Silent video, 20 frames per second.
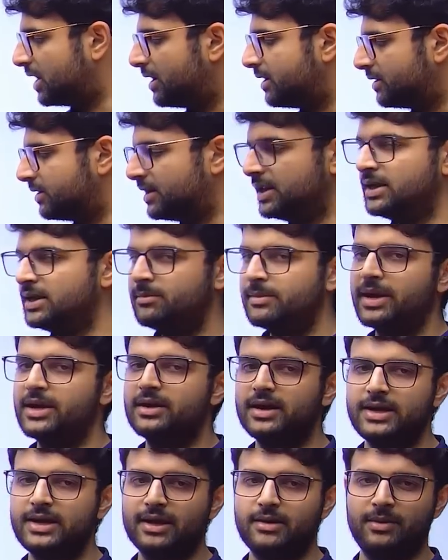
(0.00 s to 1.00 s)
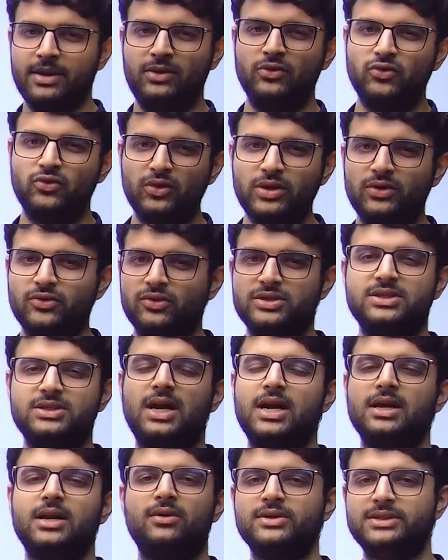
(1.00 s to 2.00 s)
to start early. By early, I mean usually you
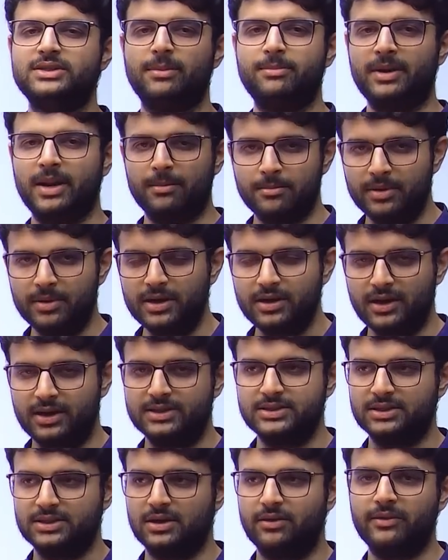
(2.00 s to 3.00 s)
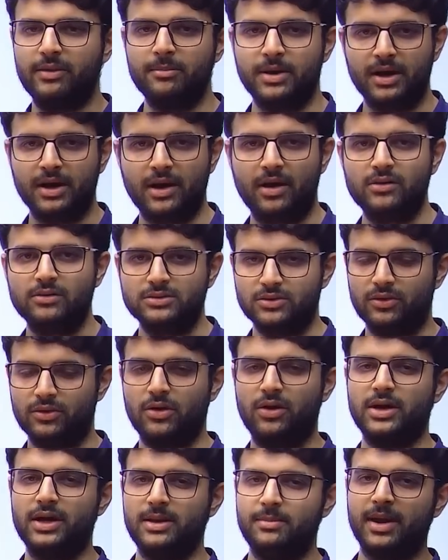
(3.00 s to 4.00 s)
should start around September. It's November now,
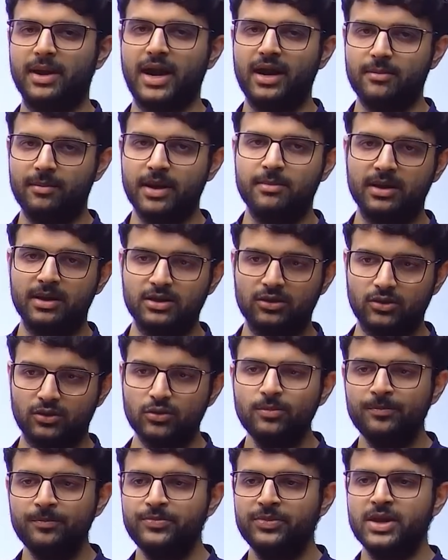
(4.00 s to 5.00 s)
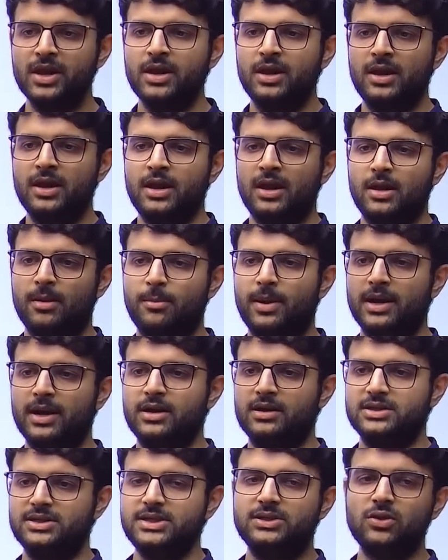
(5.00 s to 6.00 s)
so you're already behind by a month or two.
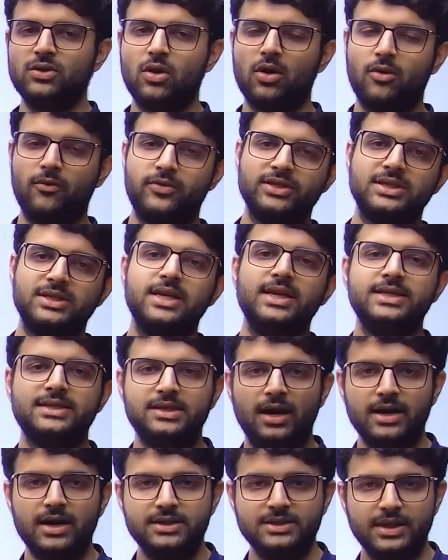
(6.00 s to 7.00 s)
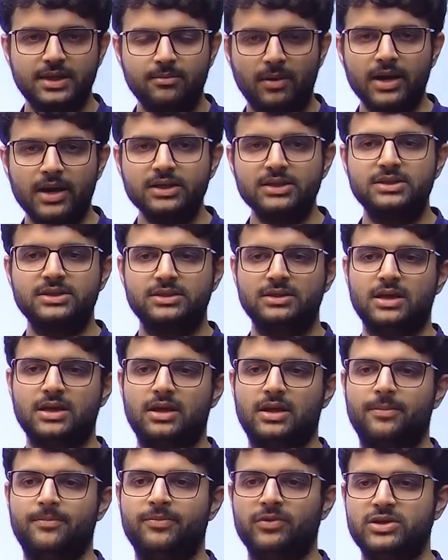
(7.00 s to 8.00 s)
But GSOC officially starts in March,
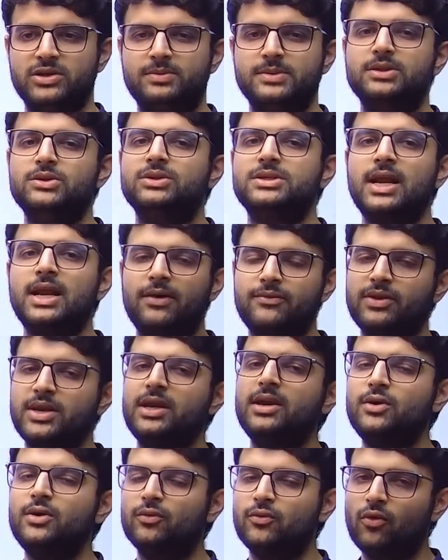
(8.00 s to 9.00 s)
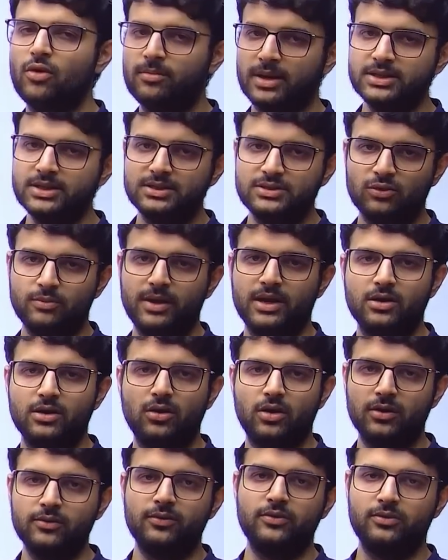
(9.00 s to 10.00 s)
um, which means you still have three to four months to
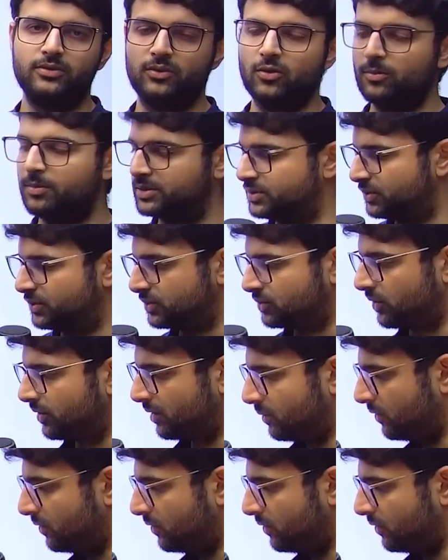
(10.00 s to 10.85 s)
make a lot of open source